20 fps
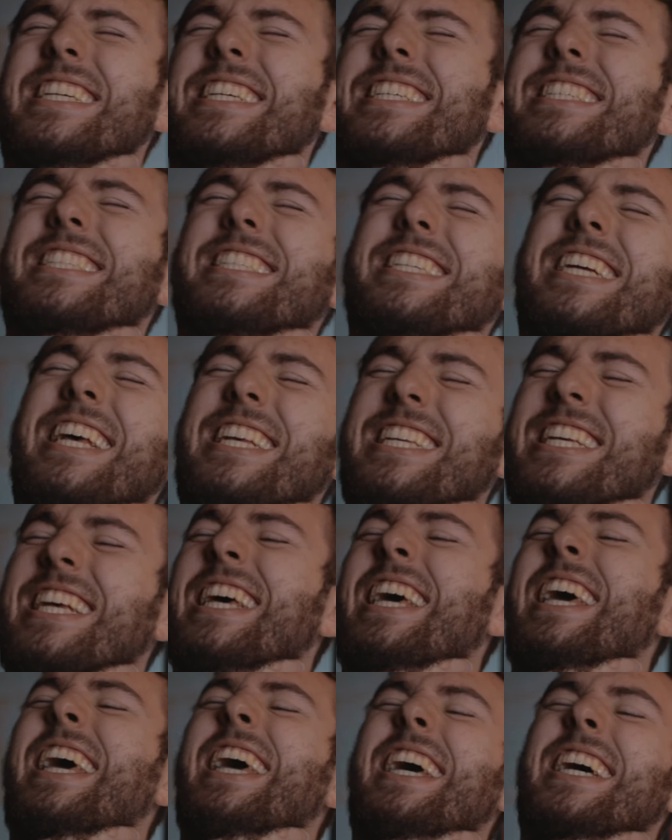It's just
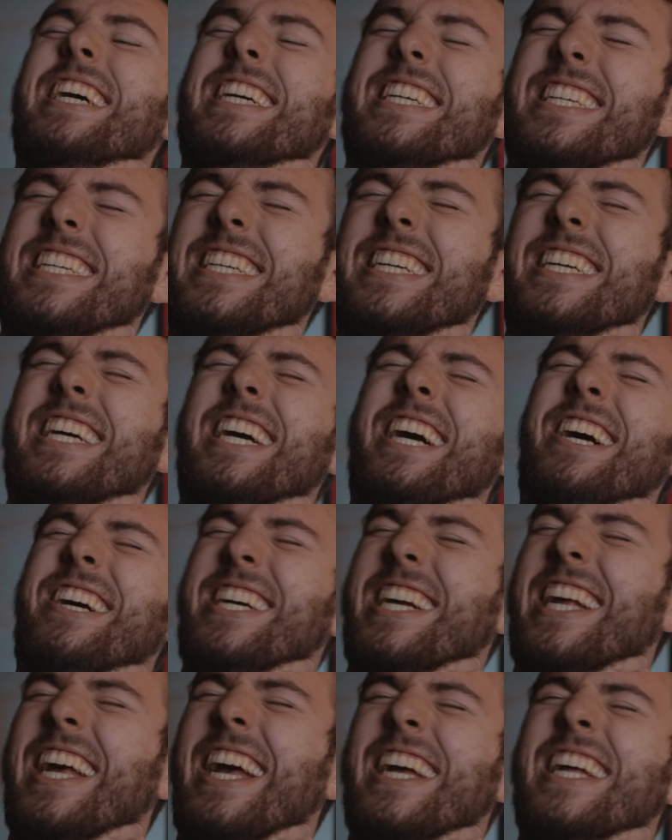
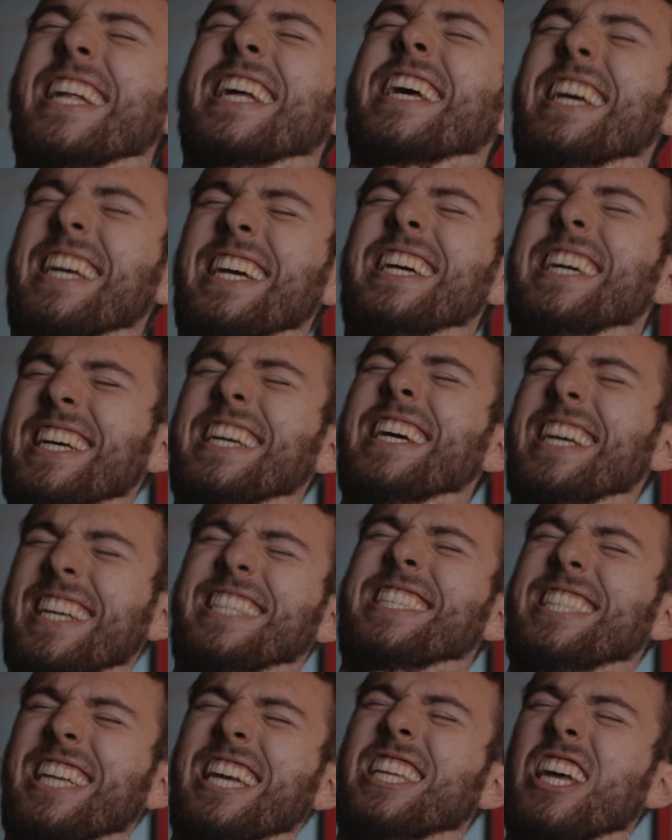hurricane.
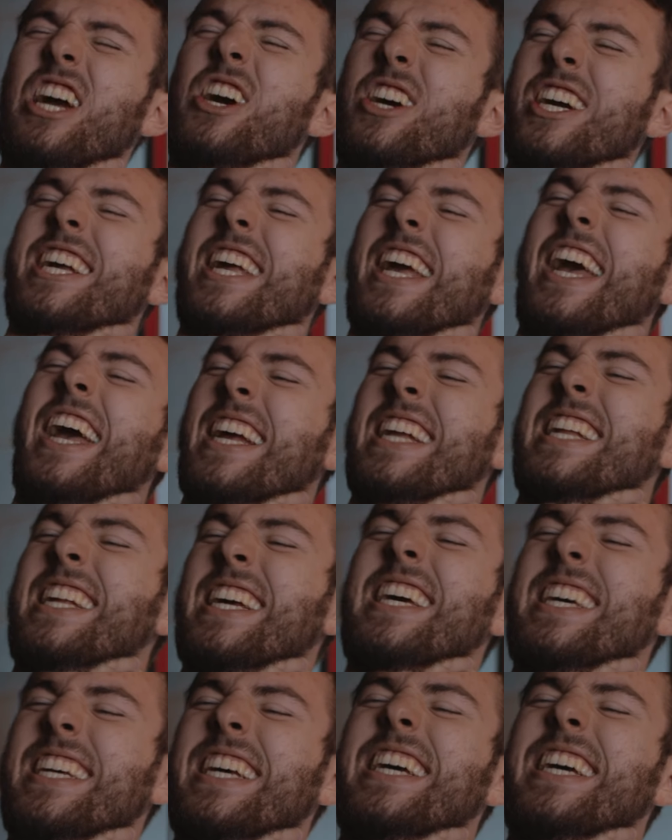It's just hurricane.